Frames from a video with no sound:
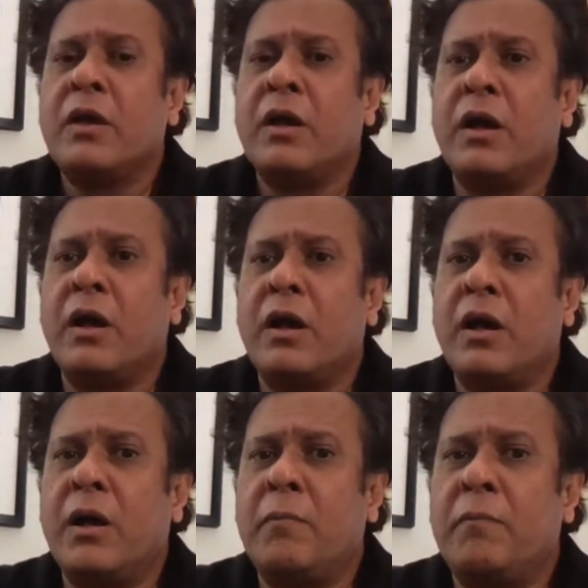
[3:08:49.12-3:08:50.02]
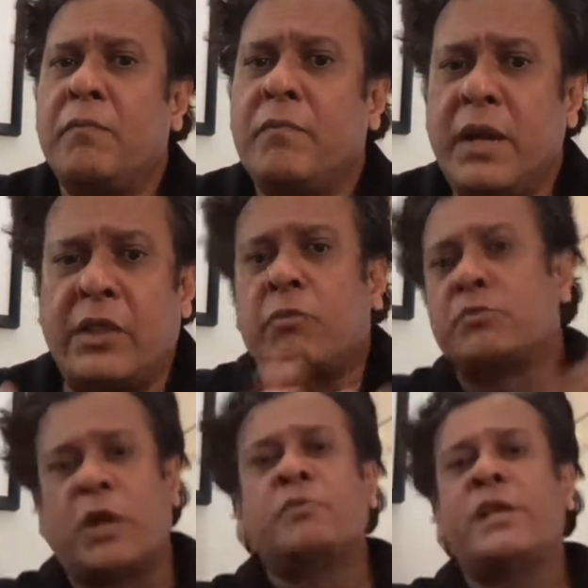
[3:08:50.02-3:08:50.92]
In other words,
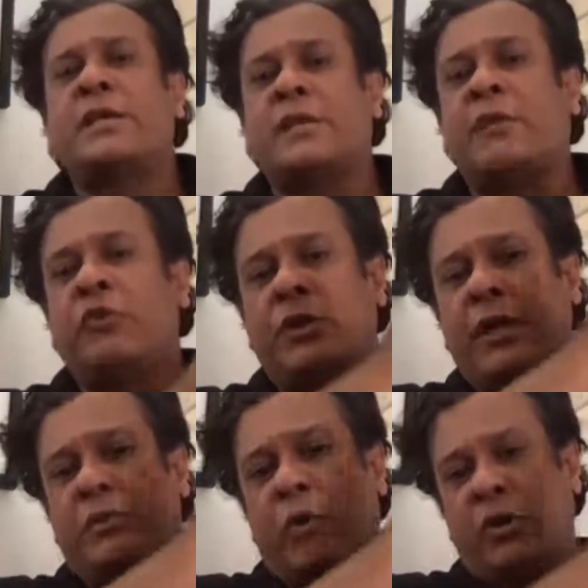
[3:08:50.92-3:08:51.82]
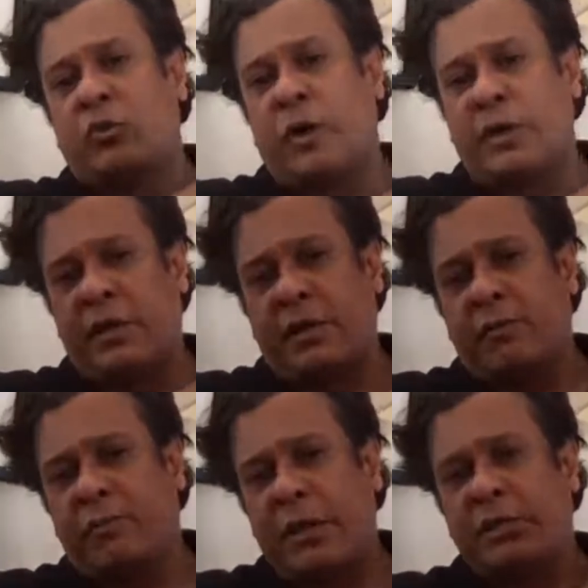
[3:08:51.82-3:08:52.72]
what I'm saying is that if you take the 1:1
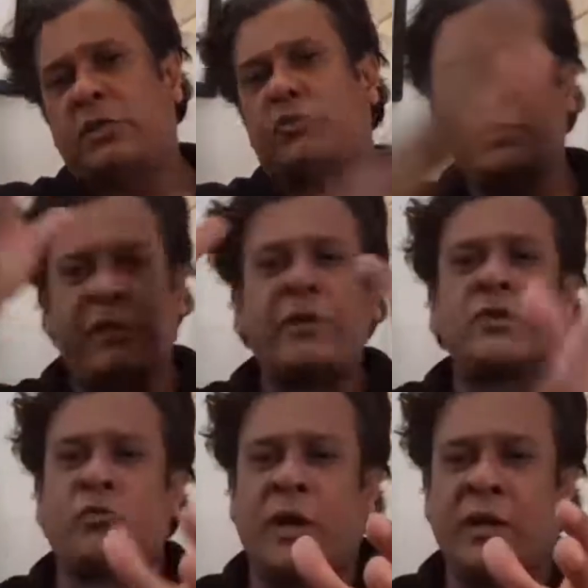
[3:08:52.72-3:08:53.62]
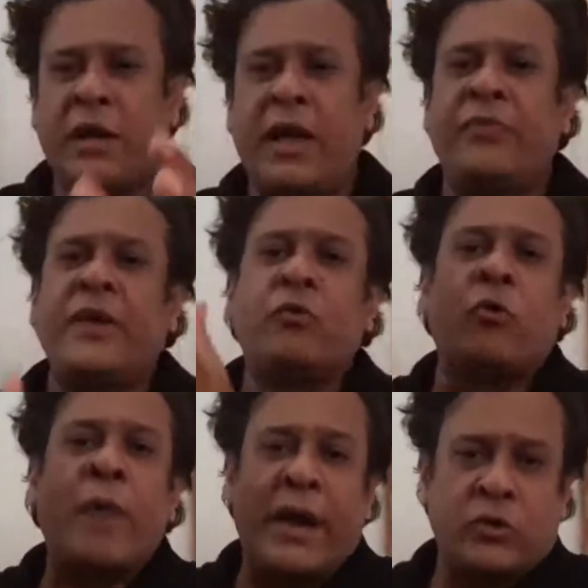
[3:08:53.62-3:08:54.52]
data, pass it through a 7:1, and then
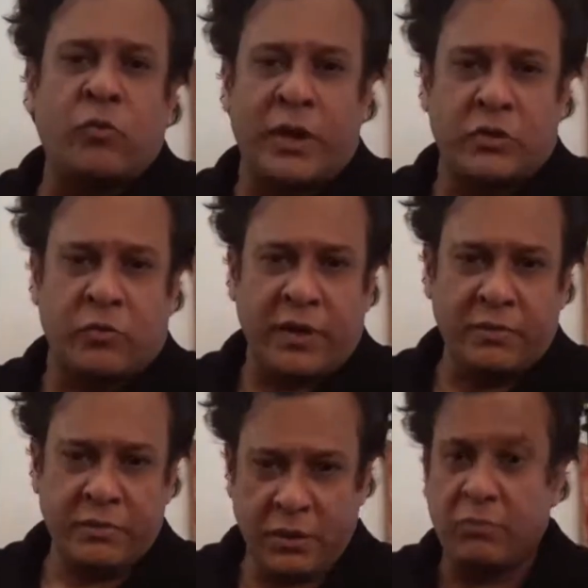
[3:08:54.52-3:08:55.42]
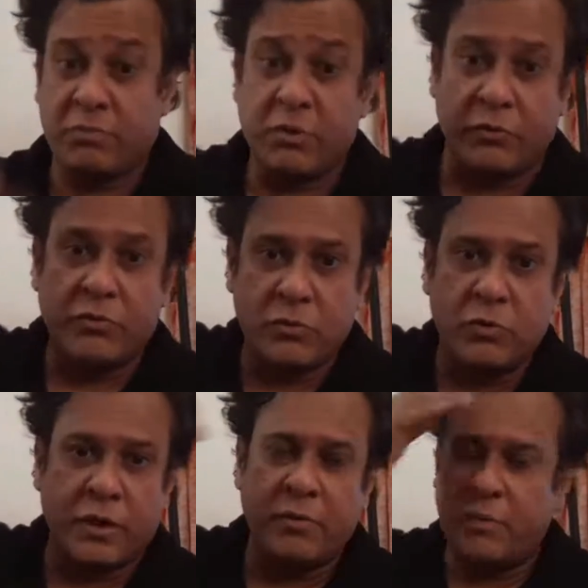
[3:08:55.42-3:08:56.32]
go back to 1:1, you know, then
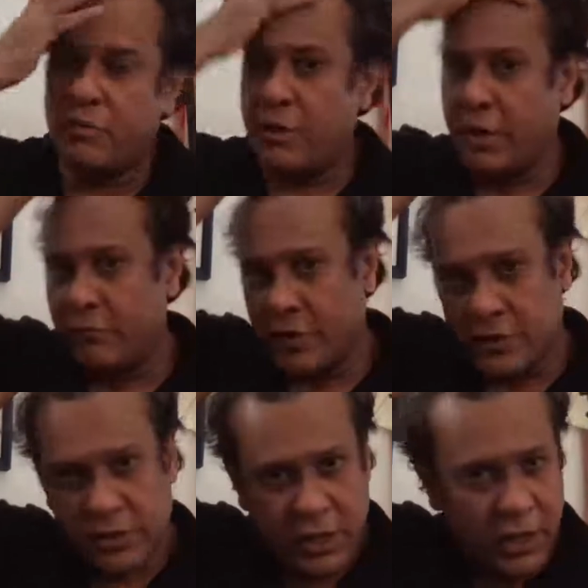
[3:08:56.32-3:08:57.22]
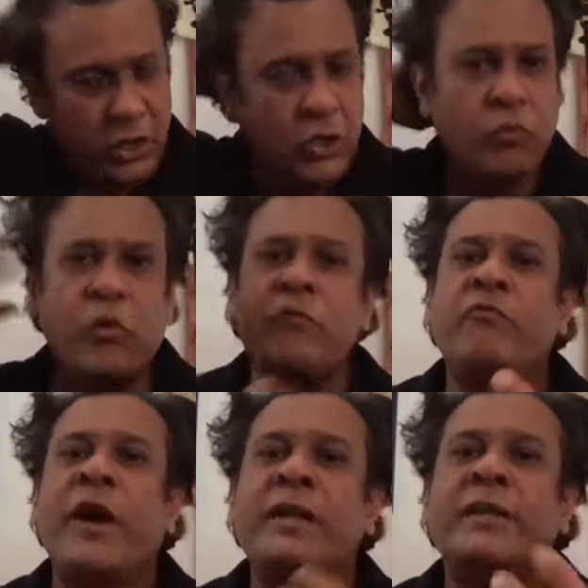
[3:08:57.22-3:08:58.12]
do an inverse, you won't
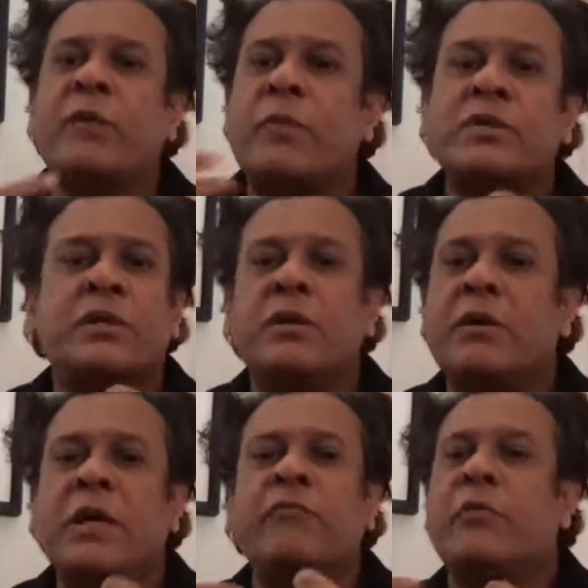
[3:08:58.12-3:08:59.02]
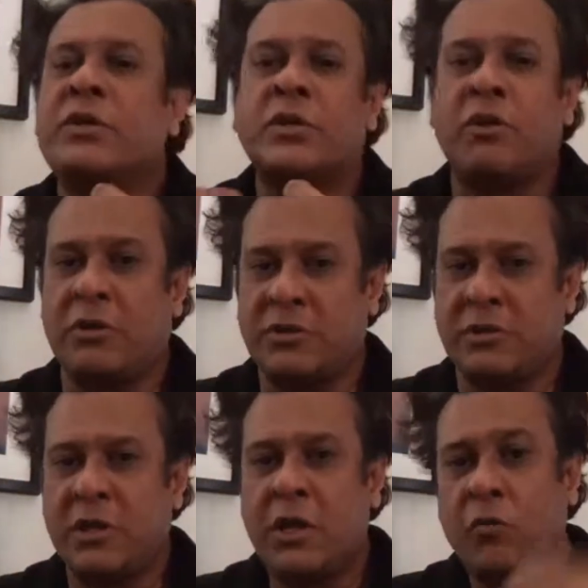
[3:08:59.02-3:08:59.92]
find that much information loss.